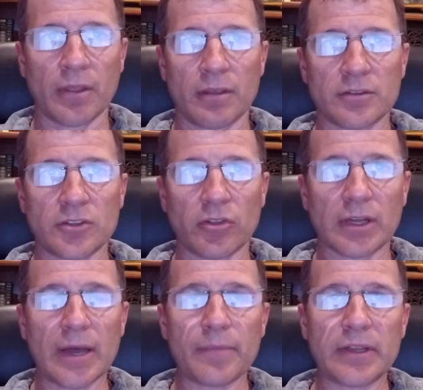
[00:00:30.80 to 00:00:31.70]
So the
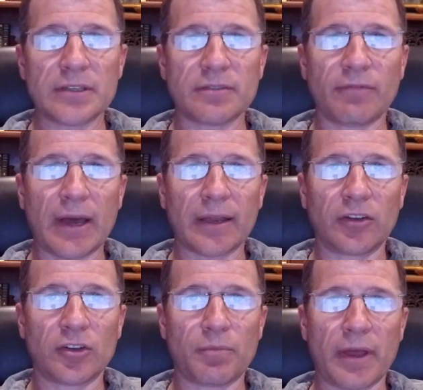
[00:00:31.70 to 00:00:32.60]
company is inviting
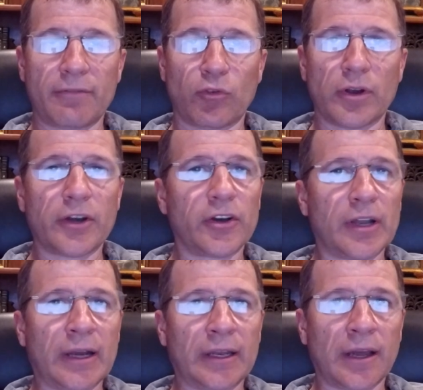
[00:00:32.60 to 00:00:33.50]
you to pay
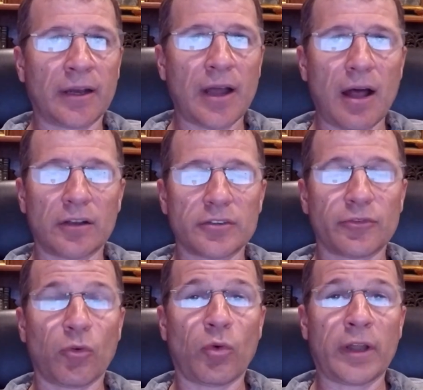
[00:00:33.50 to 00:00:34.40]
$499
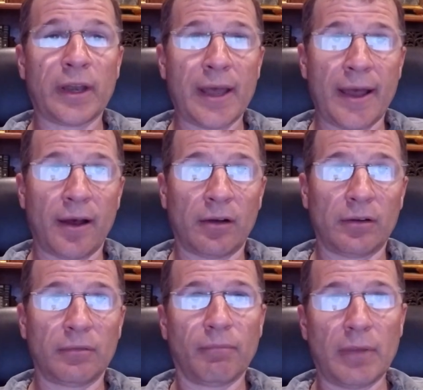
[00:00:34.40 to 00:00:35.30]
for one now,
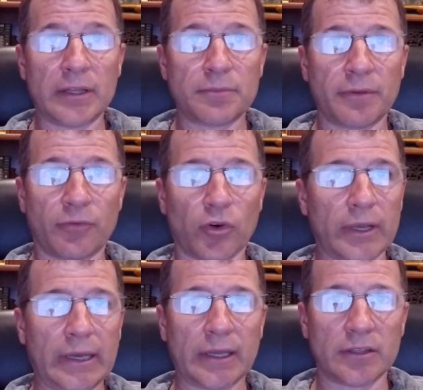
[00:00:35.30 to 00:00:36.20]
months before
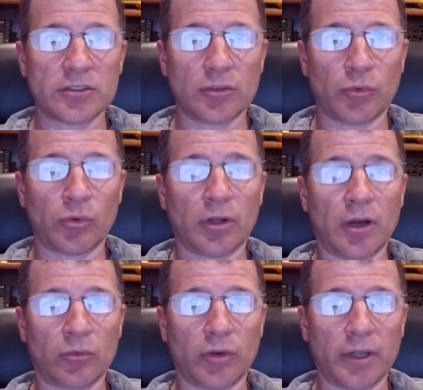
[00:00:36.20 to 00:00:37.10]
any consumer will
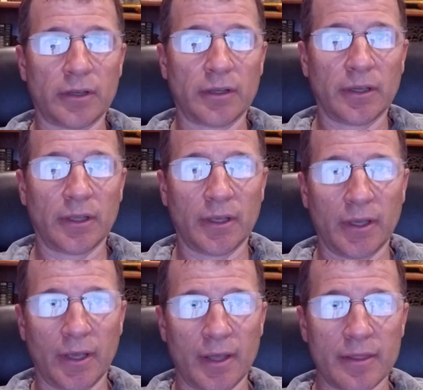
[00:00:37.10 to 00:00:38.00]
own one.
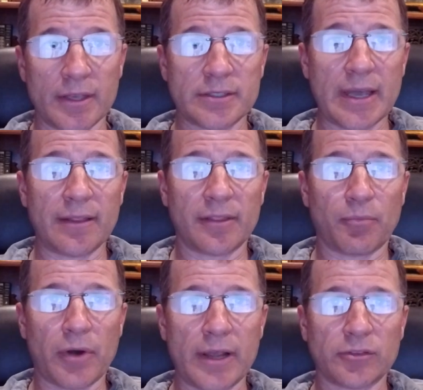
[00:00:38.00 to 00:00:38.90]
They say that the
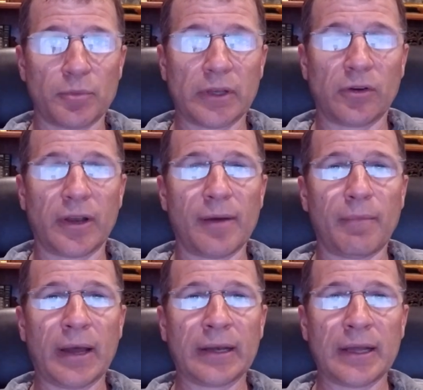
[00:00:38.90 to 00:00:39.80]
price will be going up
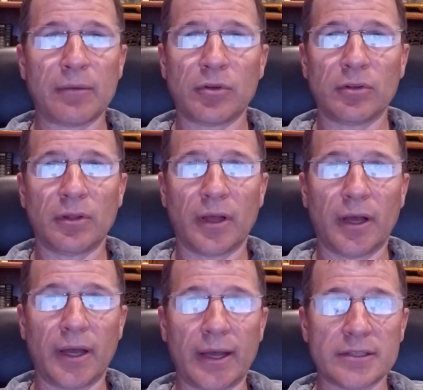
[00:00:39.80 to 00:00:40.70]
by double
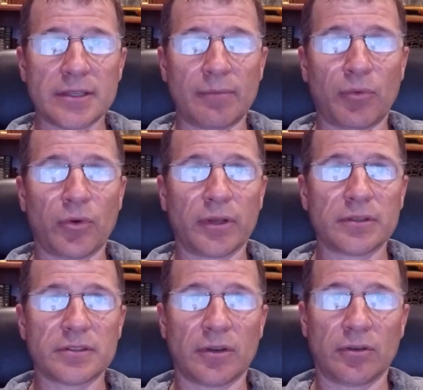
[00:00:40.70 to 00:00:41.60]
at some point,
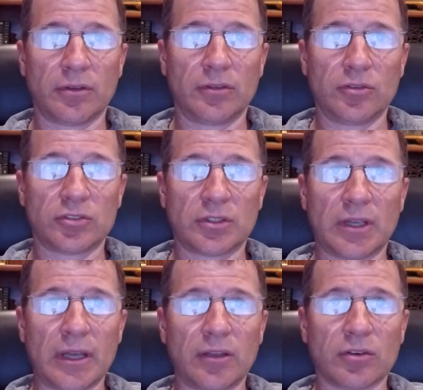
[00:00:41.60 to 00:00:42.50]
so you should
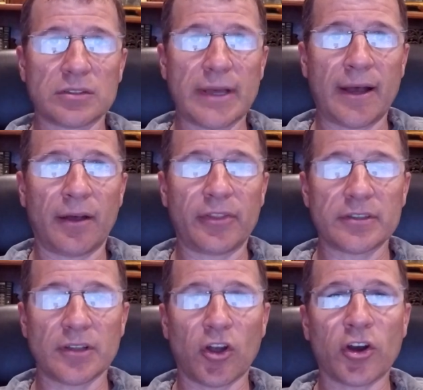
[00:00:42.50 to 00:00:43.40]
get yours now at
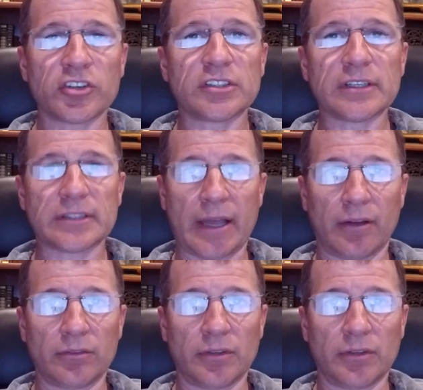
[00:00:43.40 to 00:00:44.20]
this large discount.